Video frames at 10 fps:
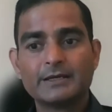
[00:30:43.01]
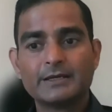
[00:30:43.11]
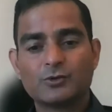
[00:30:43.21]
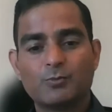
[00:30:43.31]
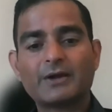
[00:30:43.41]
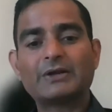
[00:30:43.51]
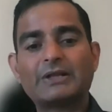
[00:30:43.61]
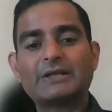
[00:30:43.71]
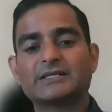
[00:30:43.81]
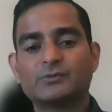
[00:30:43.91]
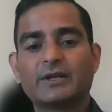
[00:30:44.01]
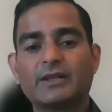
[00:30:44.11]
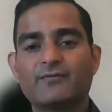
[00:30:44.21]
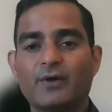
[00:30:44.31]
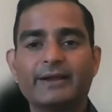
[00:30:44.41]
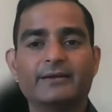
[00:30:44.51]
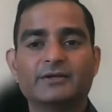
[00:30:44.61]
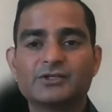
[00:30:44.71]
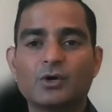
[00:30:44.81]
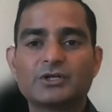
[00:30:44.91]
So marketing is very wide.
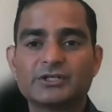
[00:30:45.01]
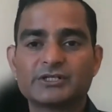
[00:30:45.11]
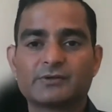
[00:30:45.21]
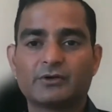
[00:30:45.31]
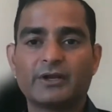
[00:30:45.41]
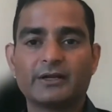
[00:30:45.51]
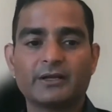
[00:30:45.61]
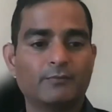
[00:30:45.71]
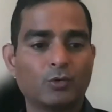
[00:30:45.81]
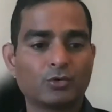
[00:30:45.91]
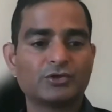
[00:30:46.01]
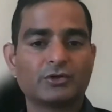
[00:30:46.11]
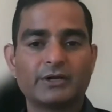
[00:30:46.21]
It's not just creating a brochure,